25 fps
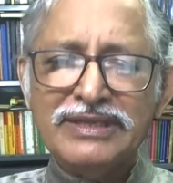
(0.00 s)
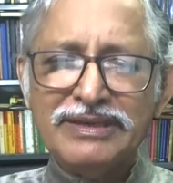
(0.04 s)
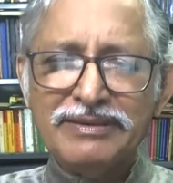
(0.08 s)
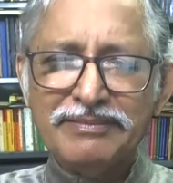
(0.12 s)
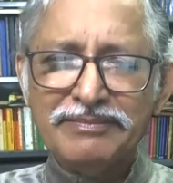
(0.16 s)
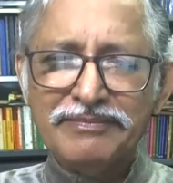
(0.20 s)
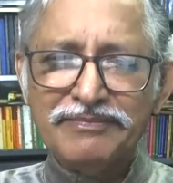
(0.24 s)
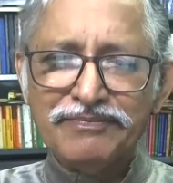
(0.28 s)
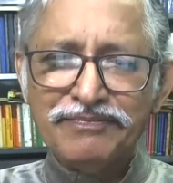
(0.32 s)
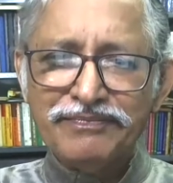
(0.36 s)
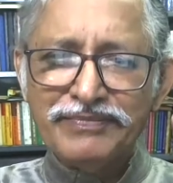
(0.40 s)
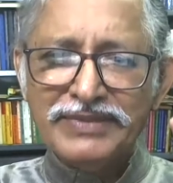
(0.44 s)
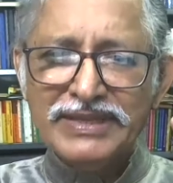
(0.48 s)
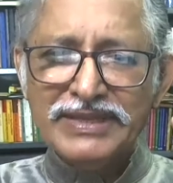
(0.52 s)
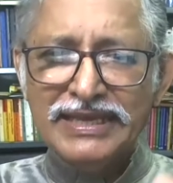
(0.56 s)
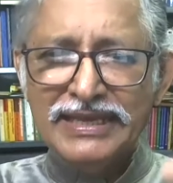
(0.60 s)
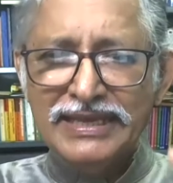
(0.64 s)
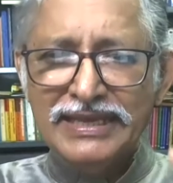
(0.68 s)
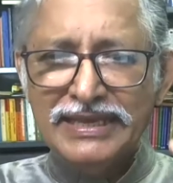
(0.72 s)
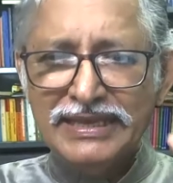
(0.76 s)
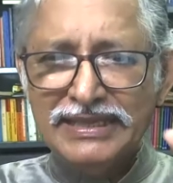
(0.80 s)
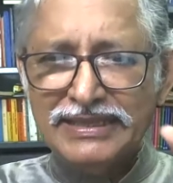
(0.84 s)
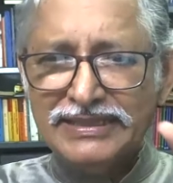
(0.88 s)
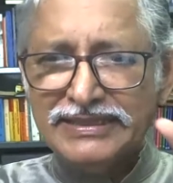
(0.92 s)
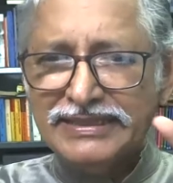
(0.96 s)
them.
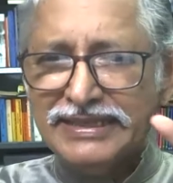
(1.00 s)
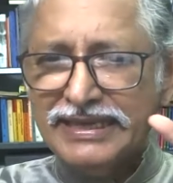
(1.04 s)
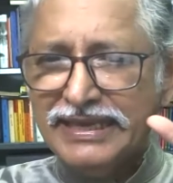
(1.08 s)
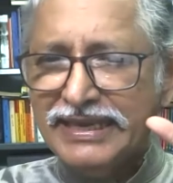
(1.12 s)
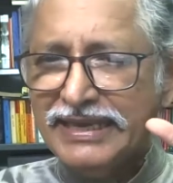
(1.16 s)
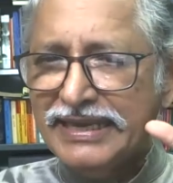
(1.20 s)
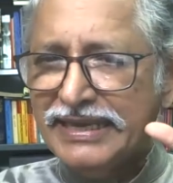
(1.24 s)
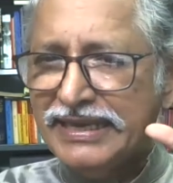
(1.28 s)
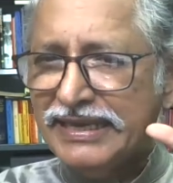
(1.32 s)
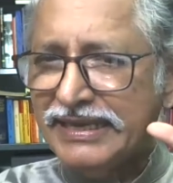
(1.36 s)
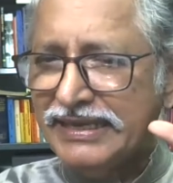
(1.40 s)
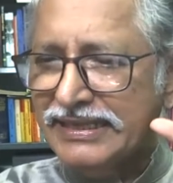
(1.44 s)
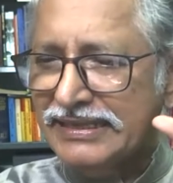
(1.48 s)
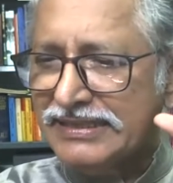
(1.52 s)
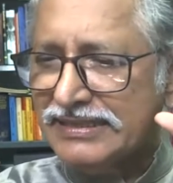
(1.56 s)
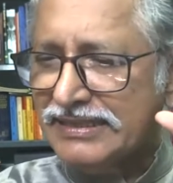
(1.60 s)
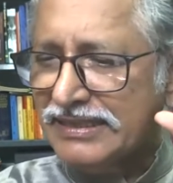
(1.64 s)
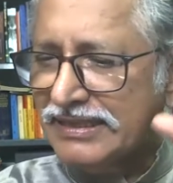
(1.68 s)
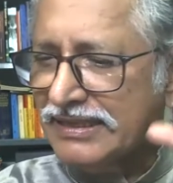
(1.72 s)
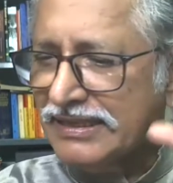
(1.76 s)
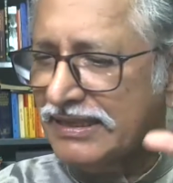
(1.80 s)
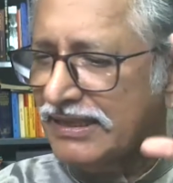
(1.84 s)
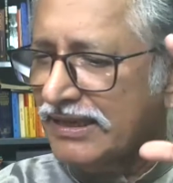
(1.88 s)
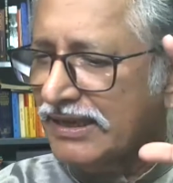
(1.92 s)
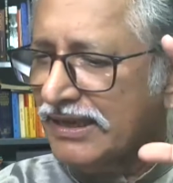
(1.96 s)
They
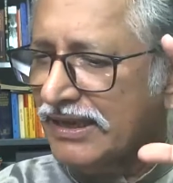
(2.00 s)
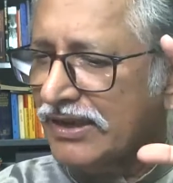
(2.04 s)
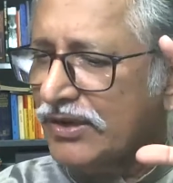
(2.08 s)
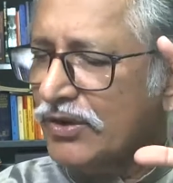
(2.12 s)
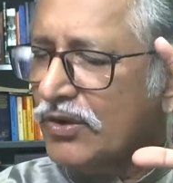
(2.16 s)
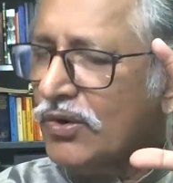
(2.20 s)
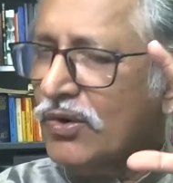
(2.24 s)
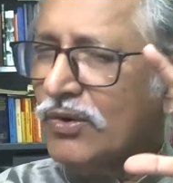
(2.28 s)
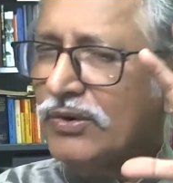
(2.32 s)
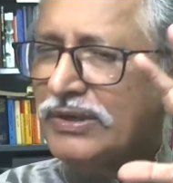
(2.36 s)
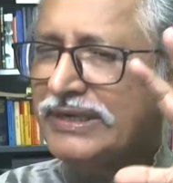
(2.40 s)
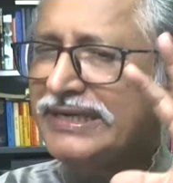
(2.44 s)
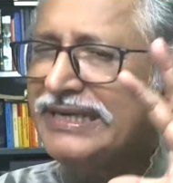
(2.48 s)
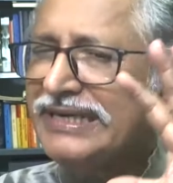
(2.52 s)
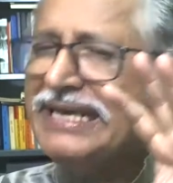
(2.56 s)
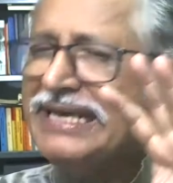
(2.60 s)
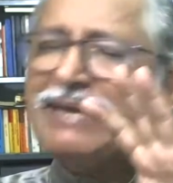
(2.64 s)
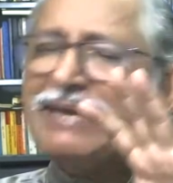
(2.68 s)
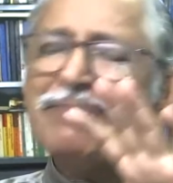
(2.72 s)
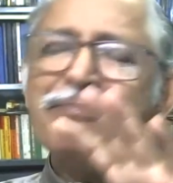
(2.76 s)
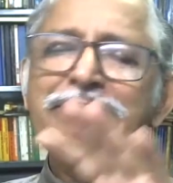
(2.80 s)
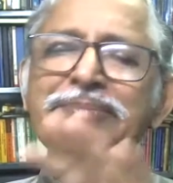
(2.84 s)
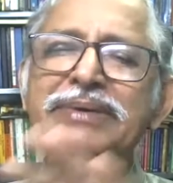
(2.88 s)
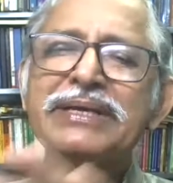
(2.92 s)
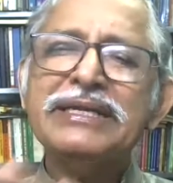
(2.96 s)
go
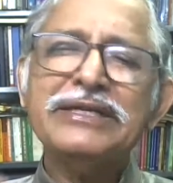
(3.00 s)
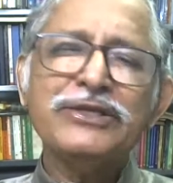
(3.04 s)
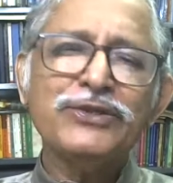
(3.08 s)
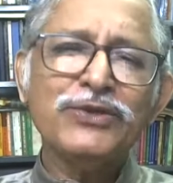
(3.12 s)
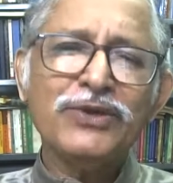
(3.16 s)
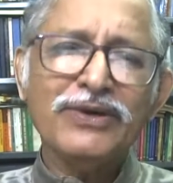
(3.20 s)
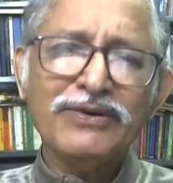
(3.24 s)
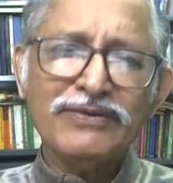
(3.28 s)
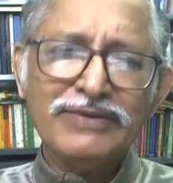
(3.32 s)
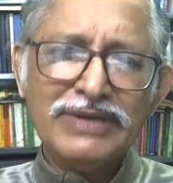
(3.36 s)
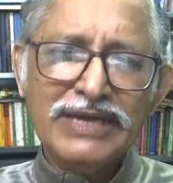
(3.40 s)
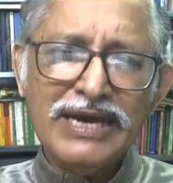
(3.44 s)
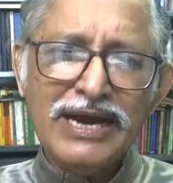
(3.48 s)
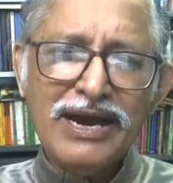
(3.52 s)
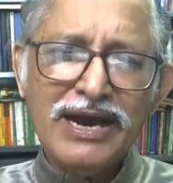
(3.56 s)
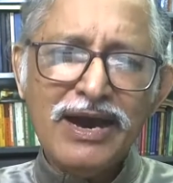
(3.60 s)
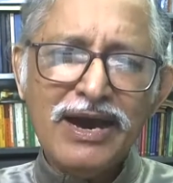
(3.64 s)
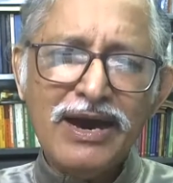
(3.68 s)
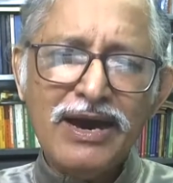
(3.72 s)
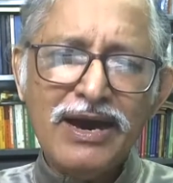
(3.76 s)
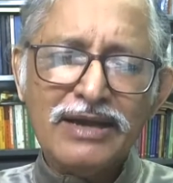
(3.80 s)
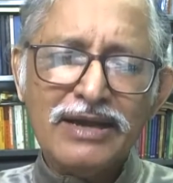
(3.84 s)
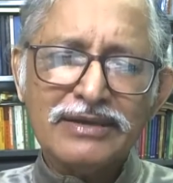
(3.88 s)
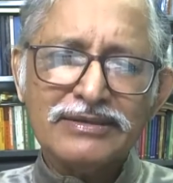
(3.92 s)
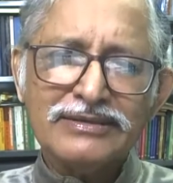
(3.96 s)
deep into our
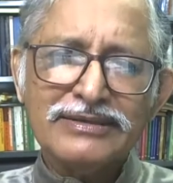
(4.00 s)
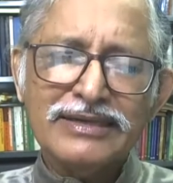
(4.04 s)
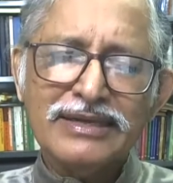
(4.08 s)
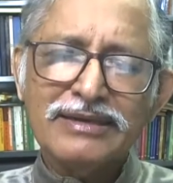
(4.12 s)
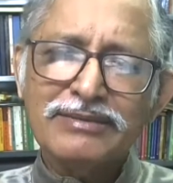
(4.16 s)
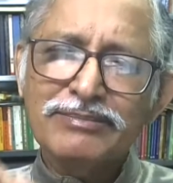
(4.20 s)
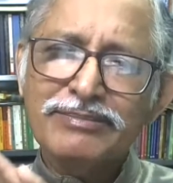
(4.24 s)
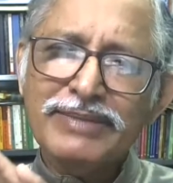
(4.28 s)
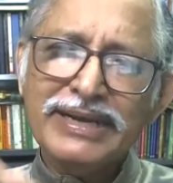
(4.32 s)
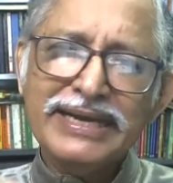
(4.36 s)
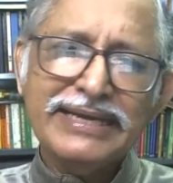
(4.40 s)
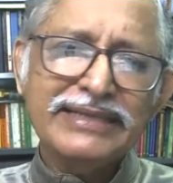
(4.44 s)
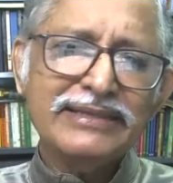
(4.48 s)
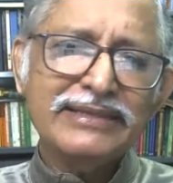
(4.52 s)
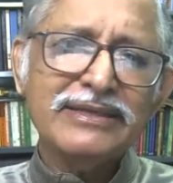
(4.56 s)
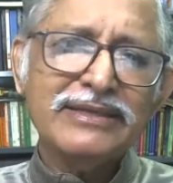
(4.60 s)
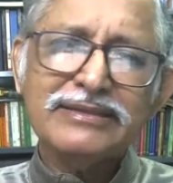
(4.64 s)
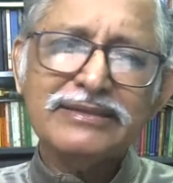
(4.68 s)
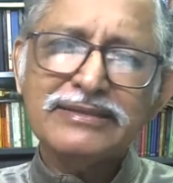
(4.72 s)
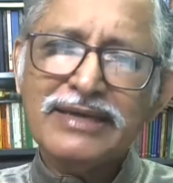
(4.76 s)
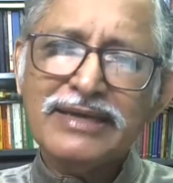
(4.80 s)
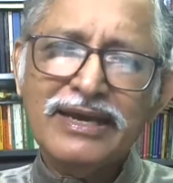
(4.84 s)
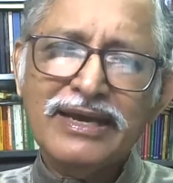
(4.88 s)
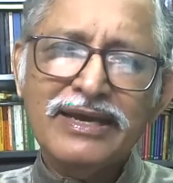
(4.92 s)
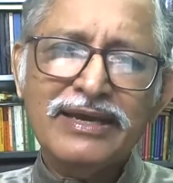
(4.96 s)
heart, and by
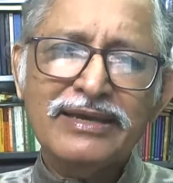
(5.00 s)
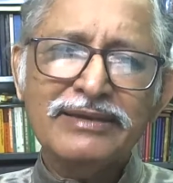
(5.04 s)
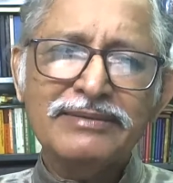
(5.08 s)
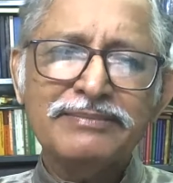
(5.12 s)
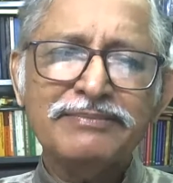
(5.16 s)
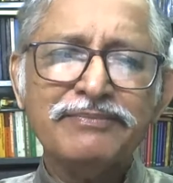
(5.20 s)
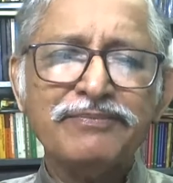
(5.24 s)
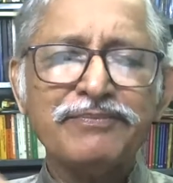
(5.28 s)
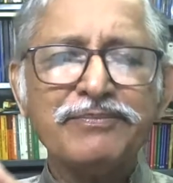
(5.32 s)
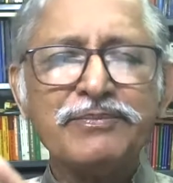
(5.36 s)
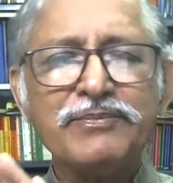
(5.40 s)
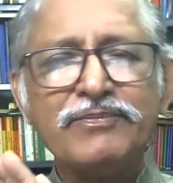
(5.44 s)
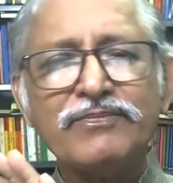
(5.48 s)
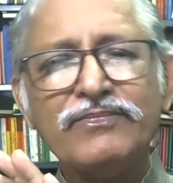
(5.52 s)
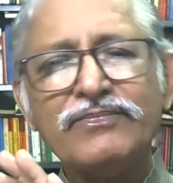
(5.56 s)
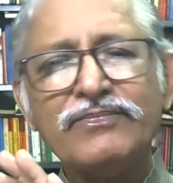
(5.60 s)
the time